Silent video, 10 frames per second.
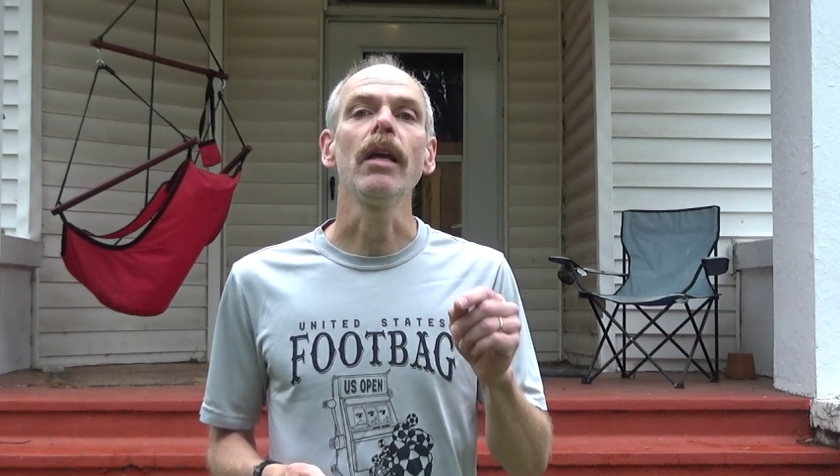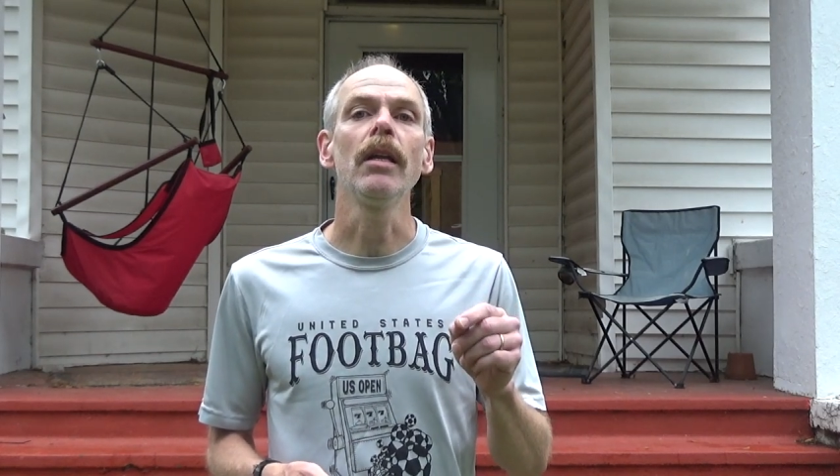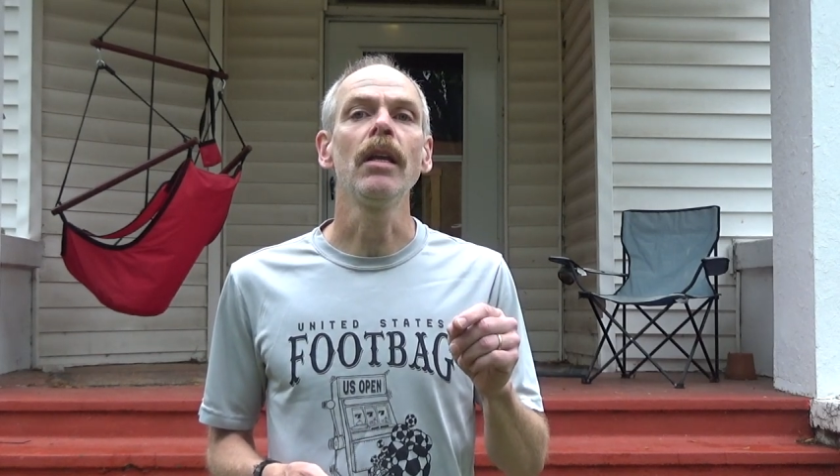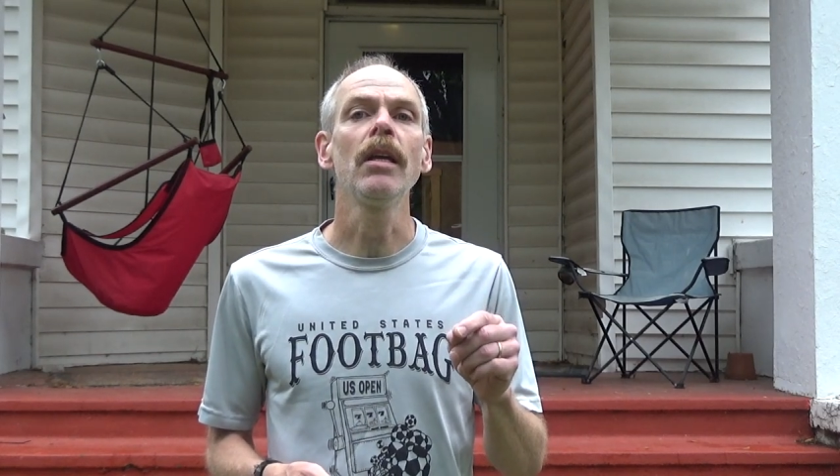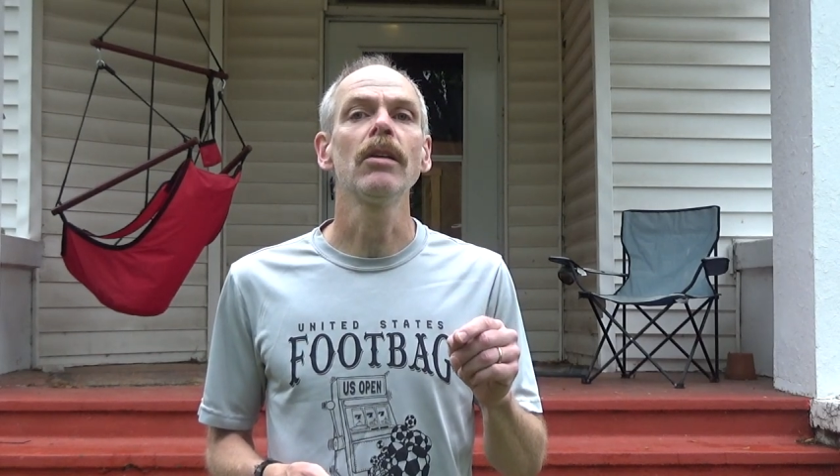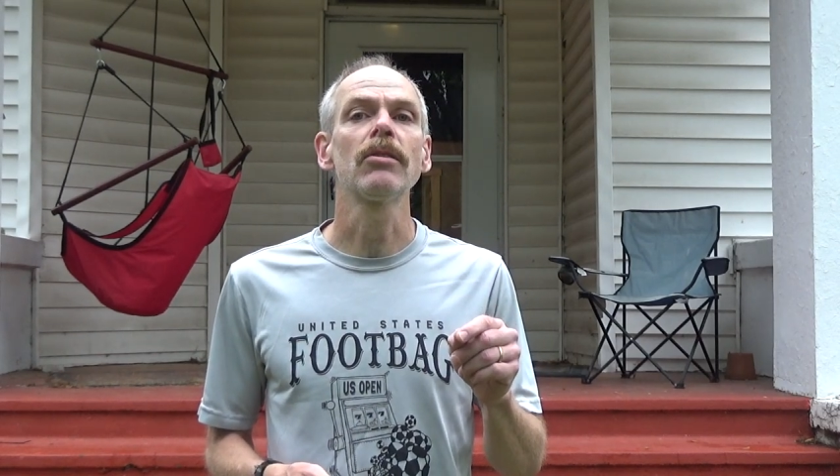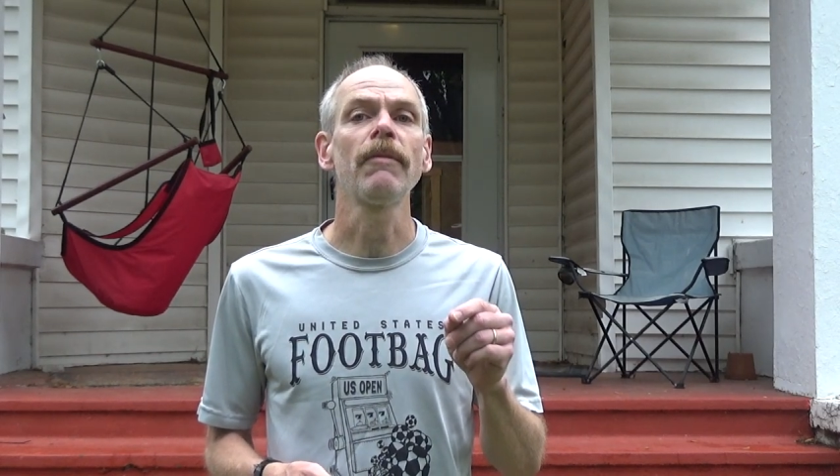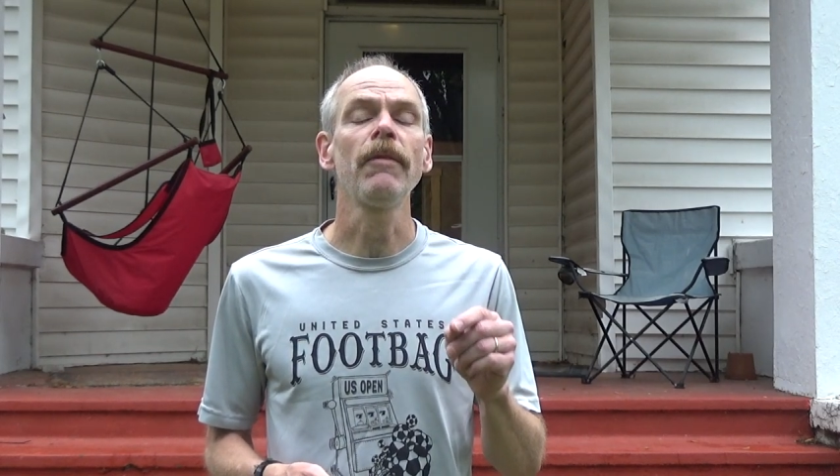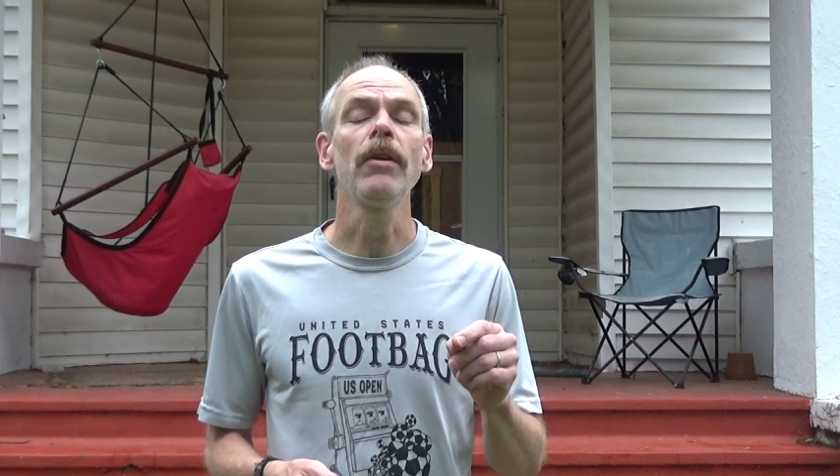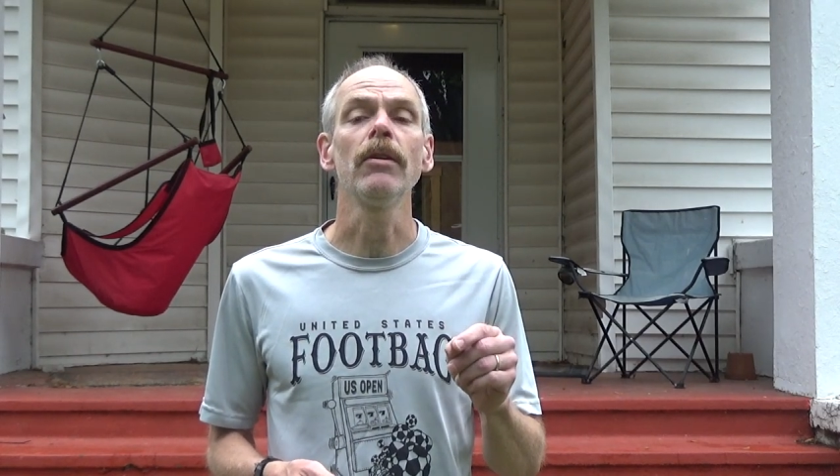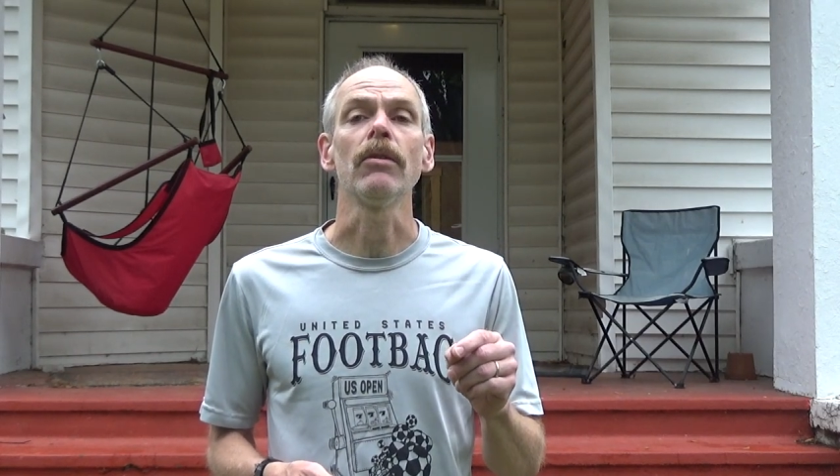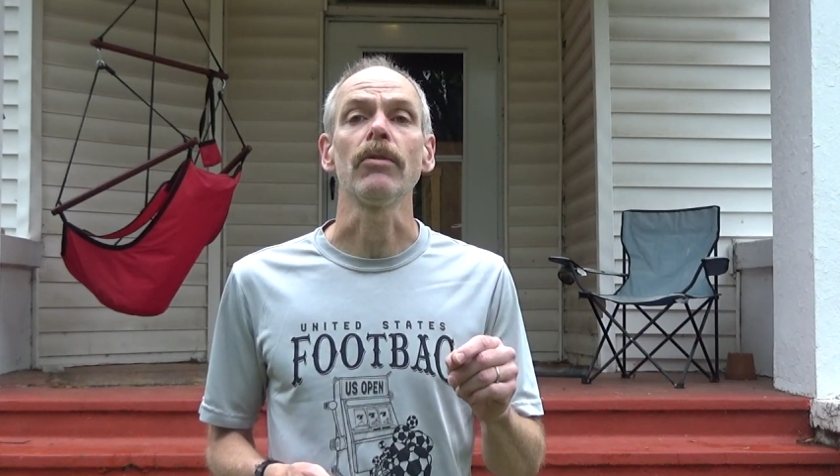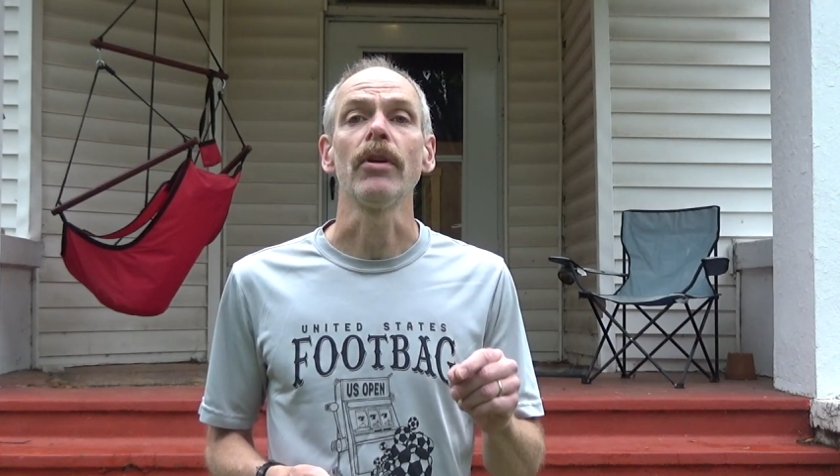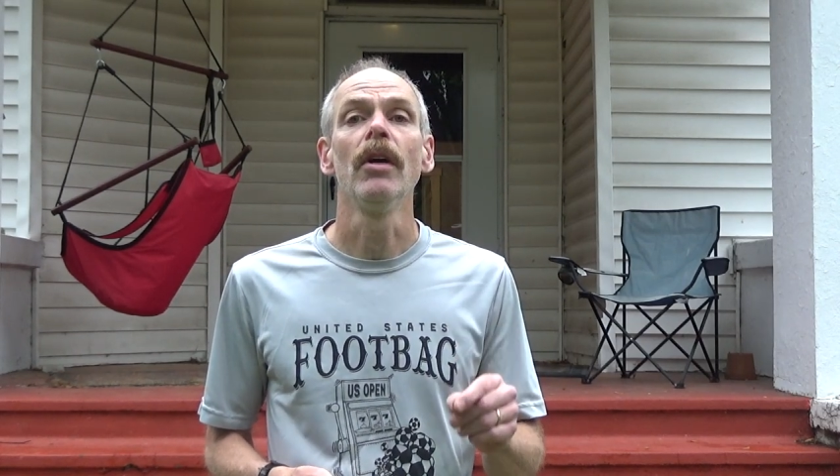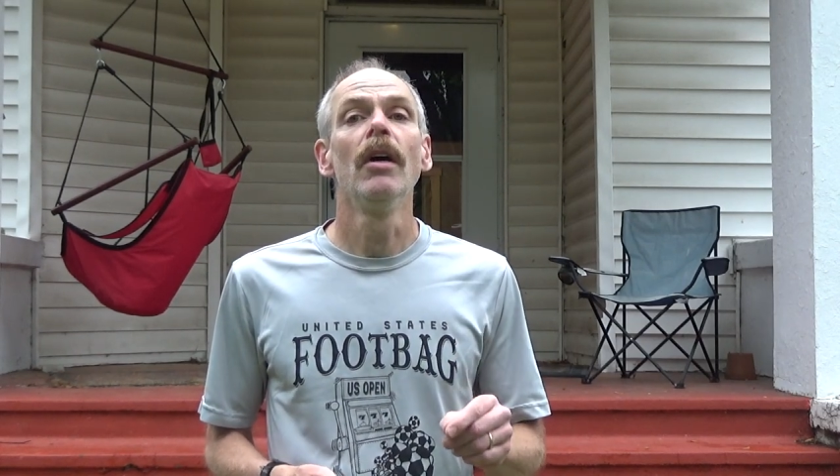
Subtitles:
in his field.